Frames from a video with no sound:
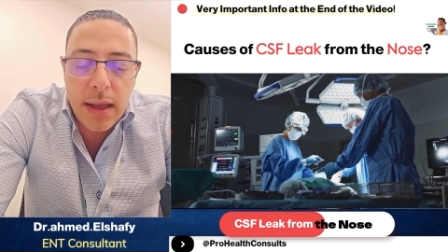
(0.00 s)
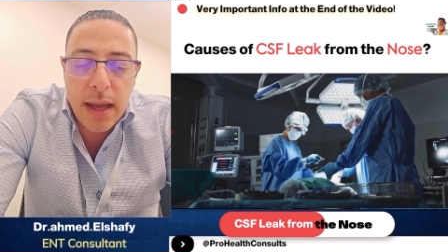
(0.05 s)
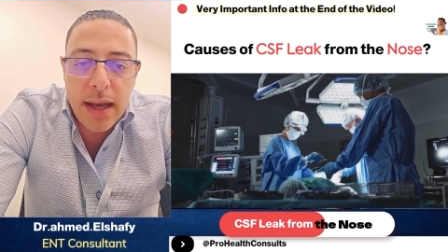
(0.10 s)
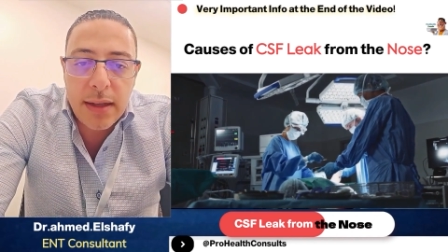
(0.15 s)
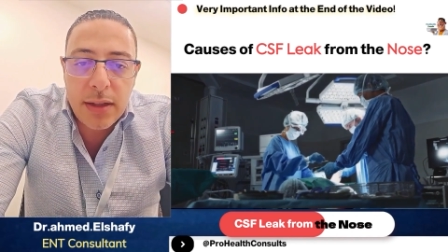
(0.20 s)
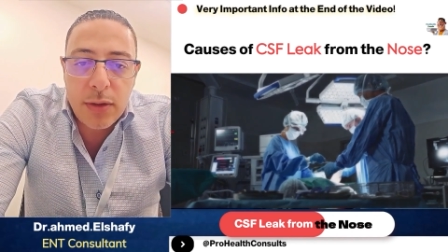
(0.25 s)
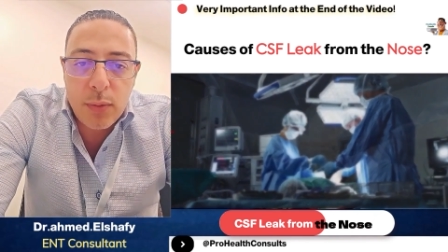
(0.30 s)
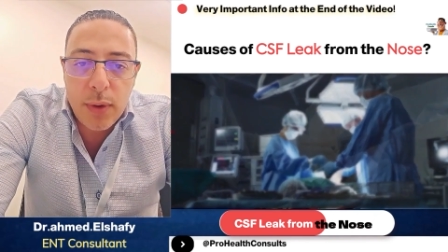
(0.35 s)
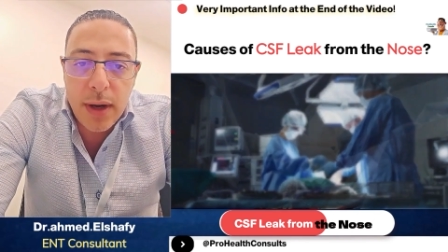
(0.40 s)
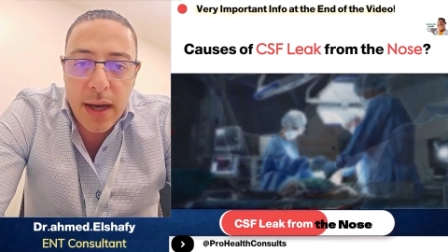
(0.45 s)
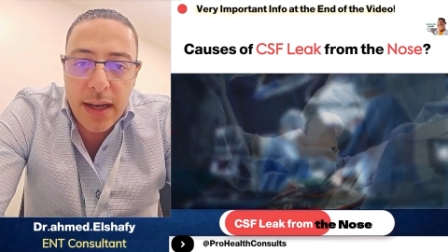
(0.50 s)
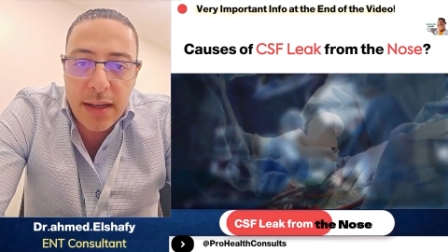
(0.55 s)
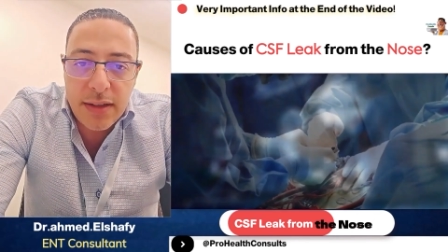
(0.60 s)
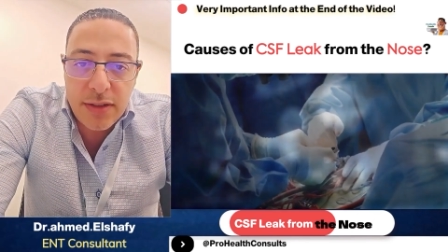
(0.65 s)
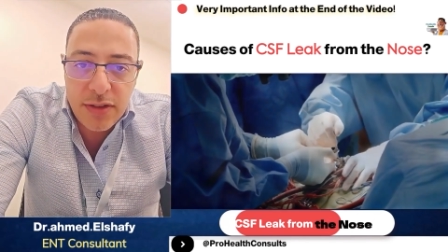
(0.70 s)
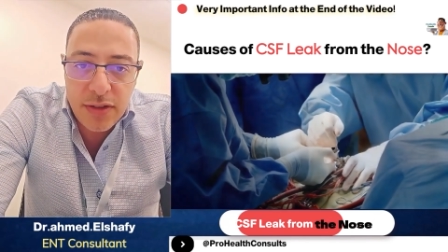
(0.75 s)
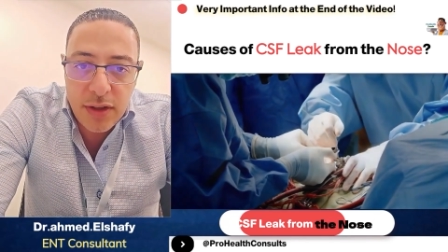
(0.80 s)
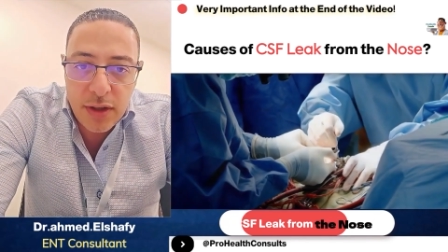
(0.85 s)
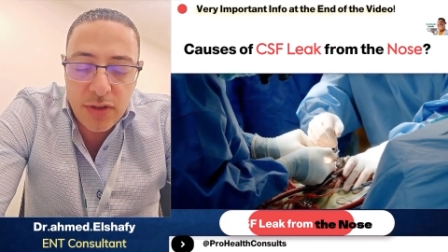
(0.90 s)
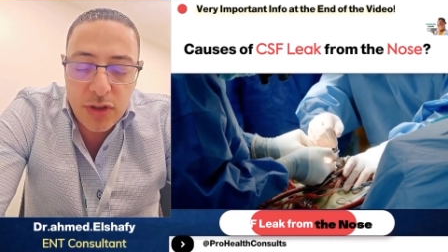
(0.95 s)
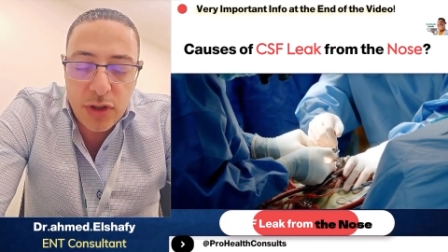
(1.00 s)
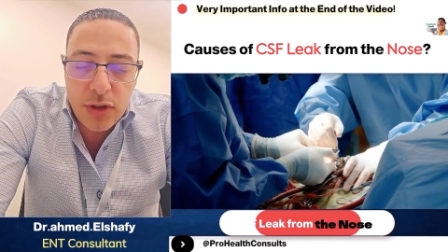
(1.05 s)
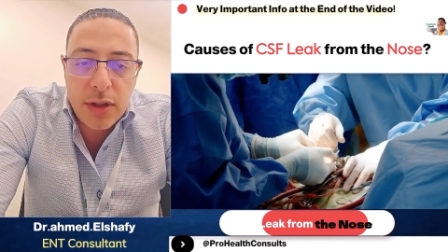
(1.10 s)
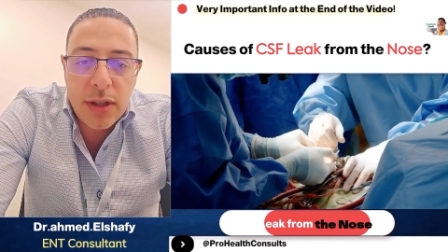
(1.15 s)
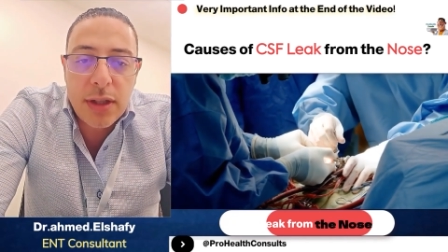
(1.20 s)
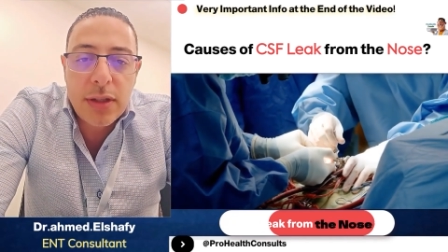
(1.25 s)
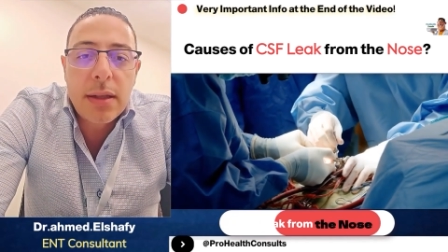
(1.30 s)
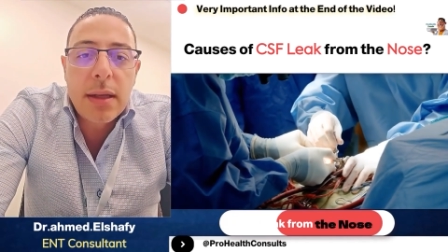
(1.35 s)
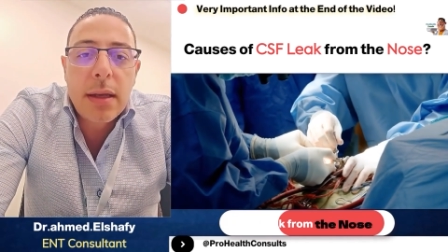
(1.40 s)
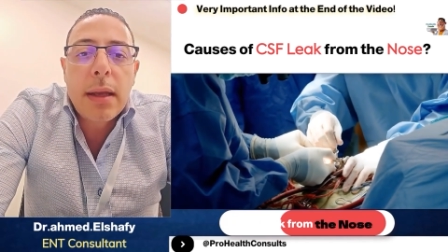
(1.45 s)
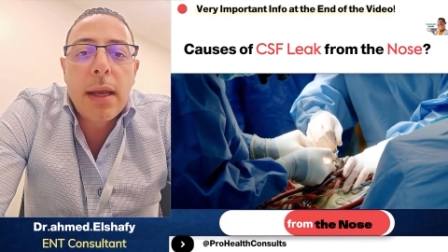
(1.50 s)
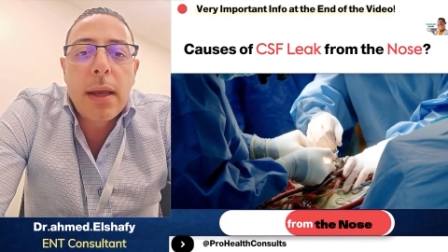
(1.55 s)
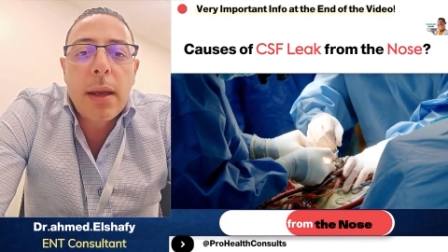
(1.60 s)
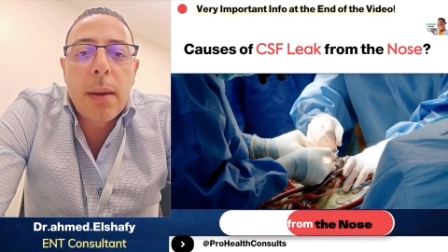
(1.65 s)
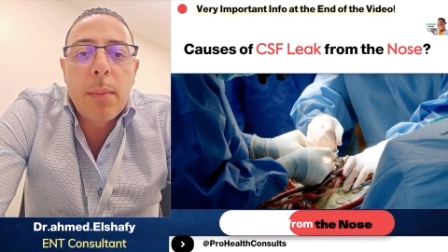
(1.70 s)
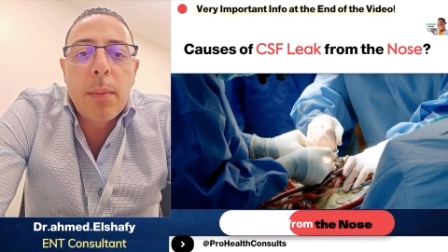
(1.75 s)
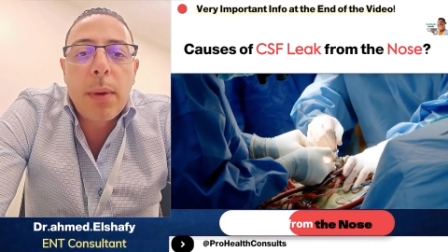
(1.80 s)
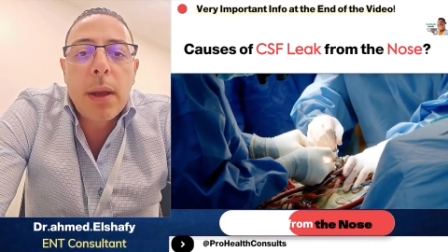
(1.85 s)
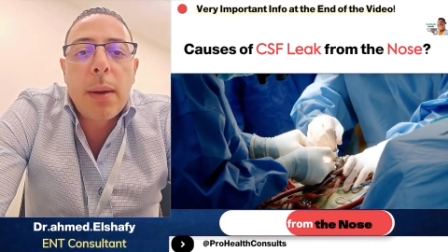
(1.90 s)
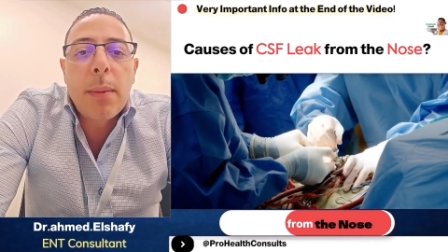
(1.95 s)
as well as surgeries that are
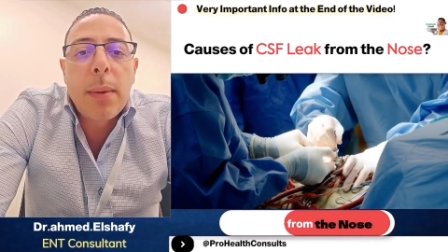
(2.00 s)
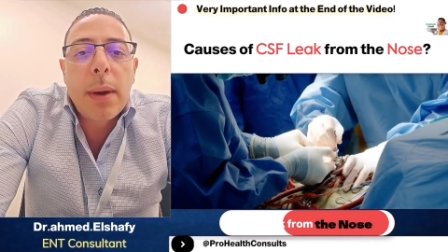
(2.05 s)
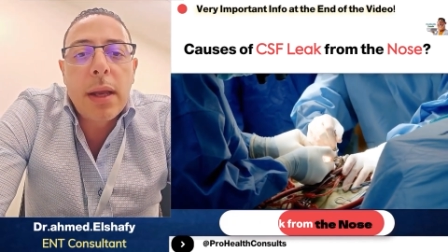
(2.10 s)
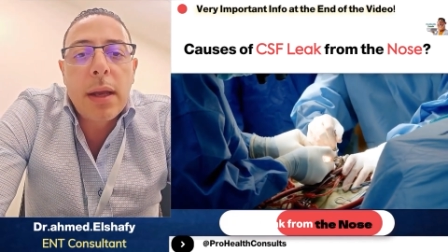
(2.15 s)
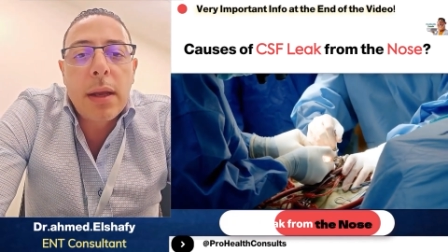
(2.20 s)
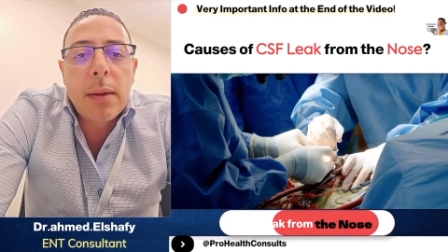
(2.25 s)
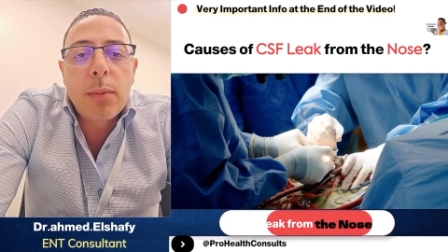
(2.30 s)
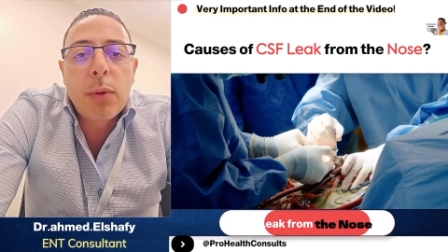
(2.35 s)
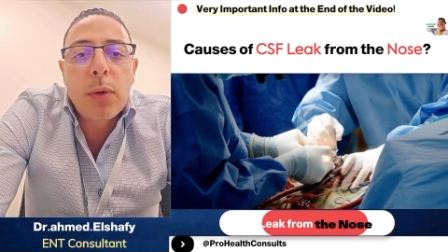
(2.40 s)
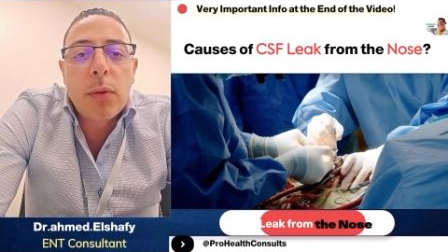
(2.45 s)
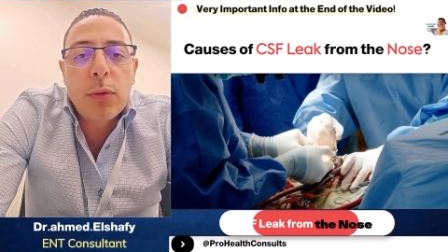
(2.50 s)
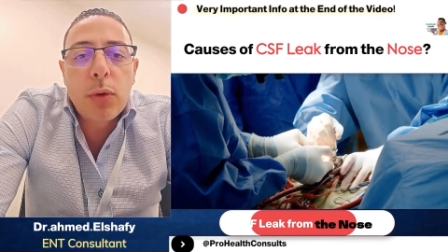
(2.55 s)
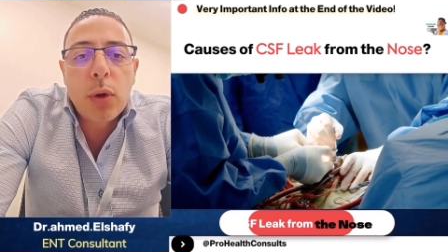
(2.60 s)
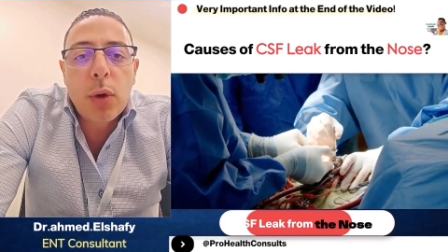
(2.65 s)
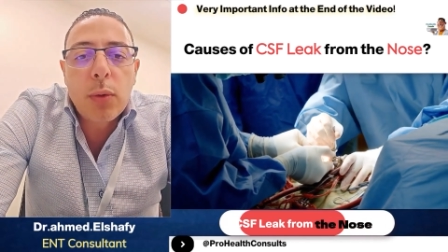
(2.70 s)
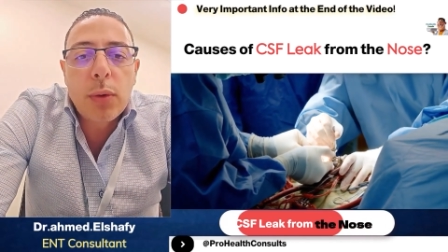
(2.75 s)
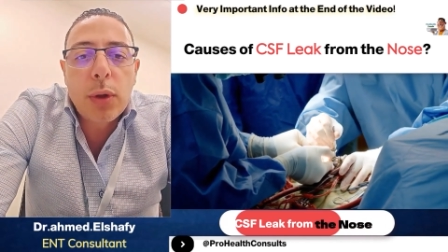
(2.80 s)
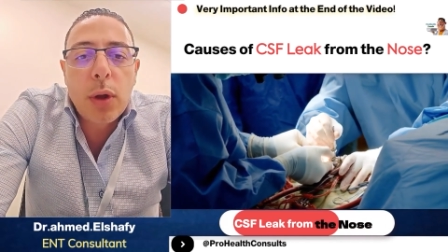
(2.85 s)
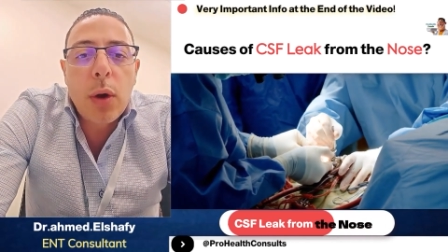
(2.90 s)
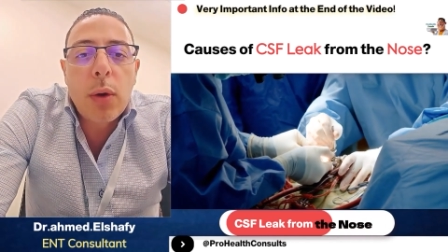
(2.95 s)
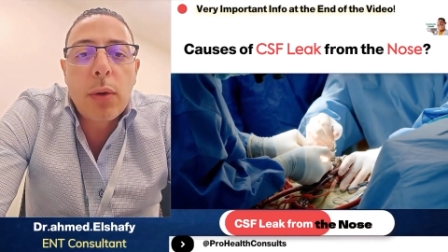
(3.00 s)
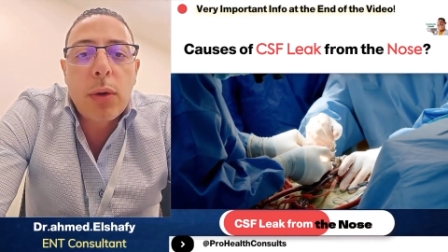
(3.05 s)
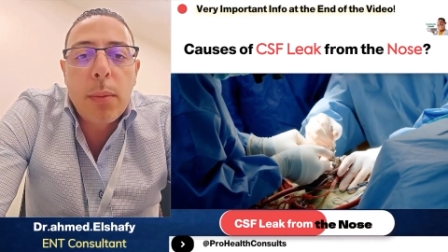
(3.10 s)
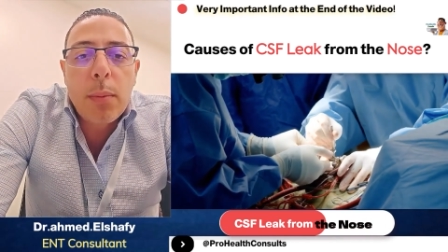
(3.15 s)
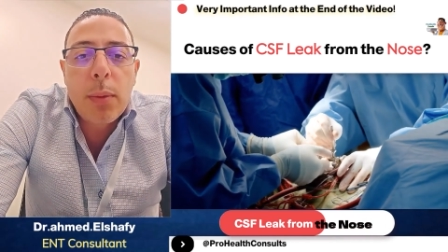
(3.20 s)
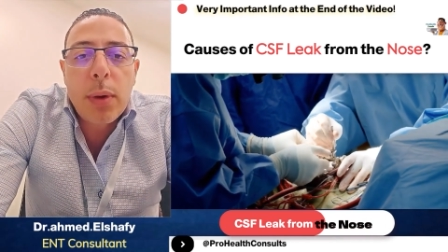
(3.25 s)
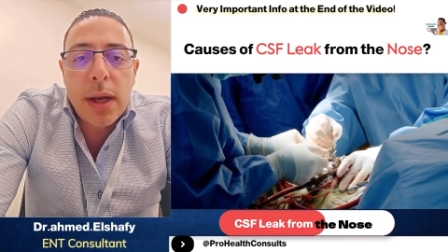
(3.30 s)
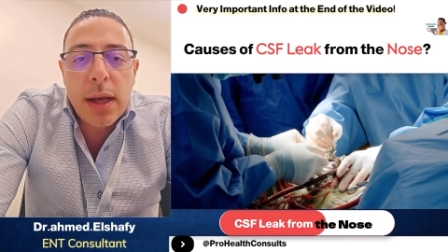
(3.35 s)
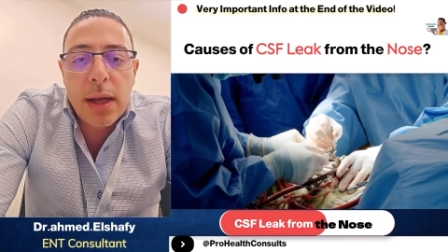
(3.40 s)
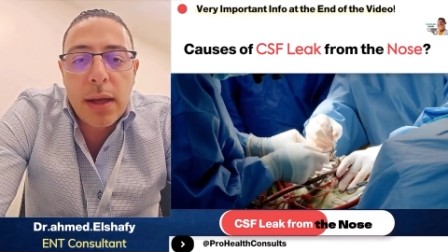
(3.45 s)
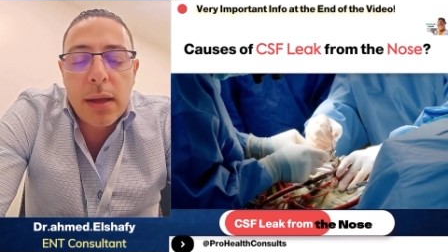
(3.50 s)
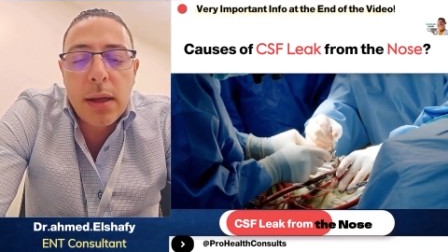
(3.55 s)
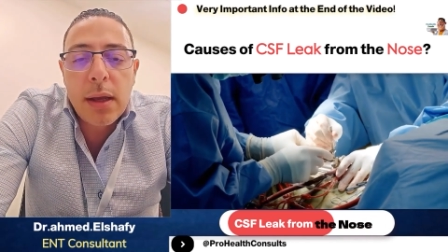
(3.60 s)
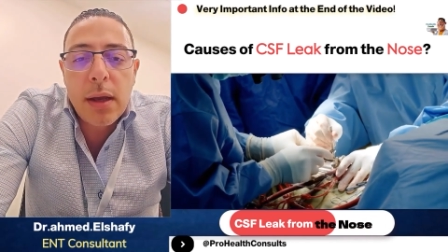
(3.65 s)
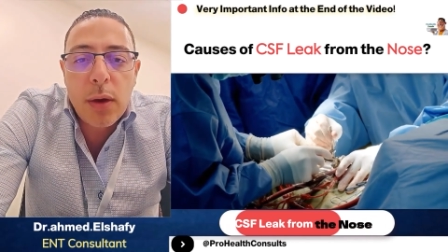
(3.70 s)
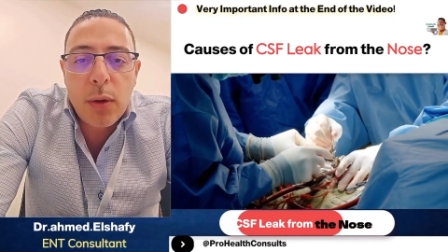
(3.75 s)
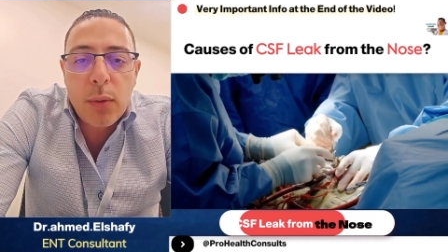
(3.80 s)
primarily performed on the brain,